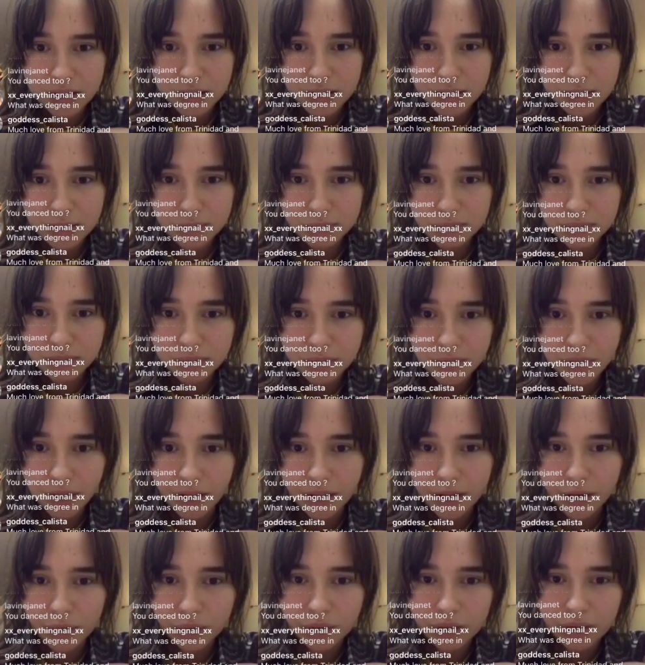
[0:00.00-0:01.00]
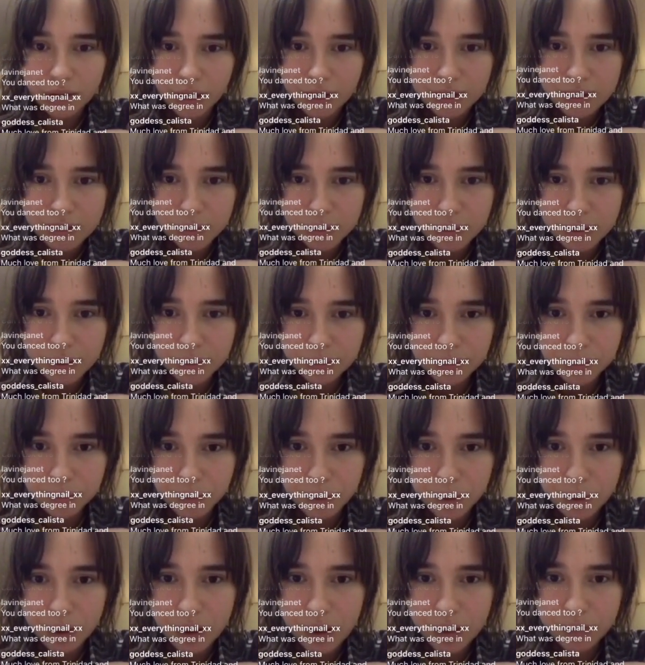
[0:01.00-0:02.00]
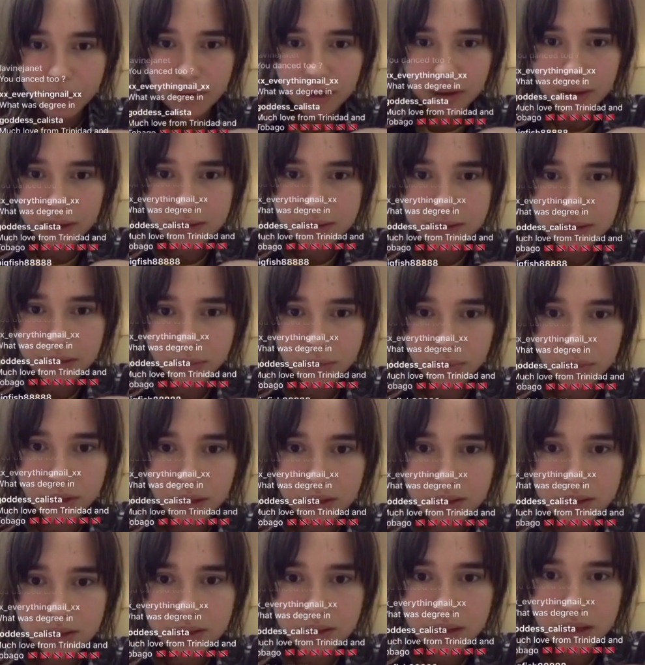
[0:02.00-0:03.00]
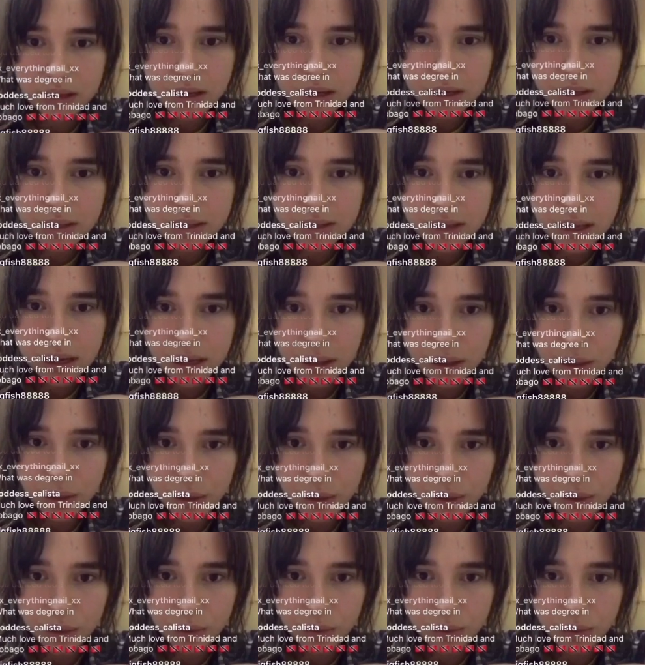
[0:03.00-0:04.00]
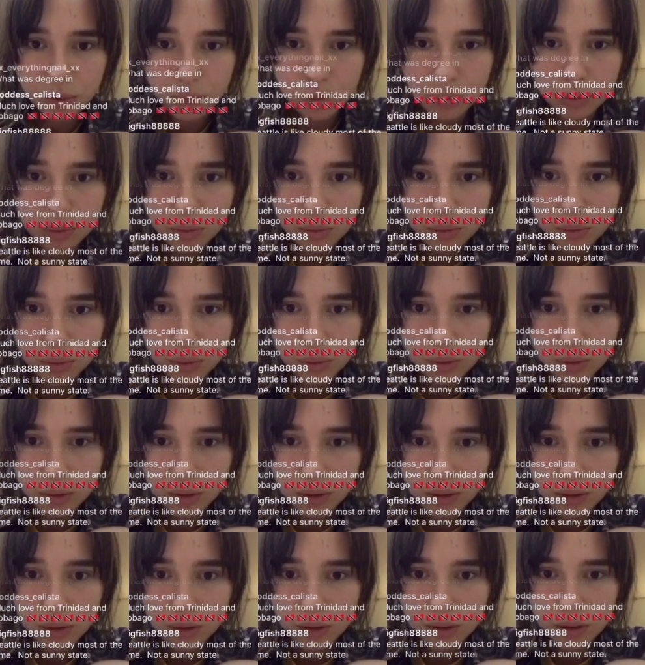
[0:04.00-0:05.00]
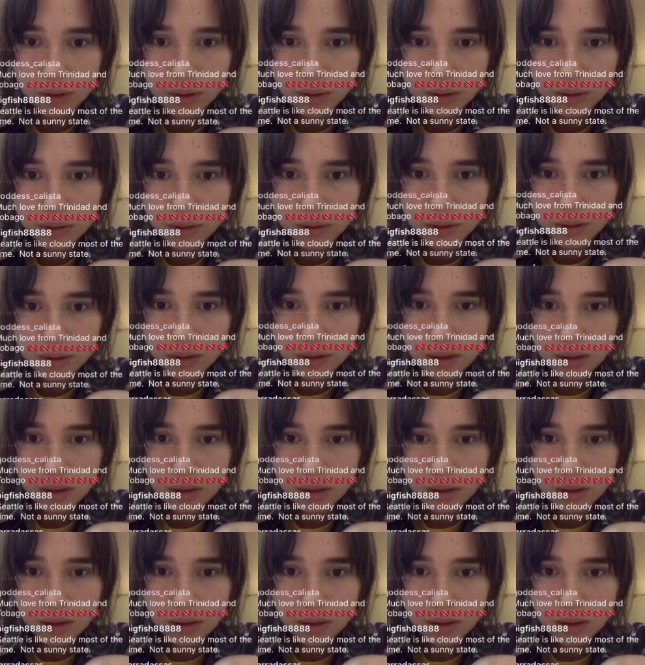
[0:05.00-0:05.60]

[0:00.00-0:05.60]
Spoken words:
Can I ask you? Yeah, you can ask me. Do you have any siblings? Yes, I do.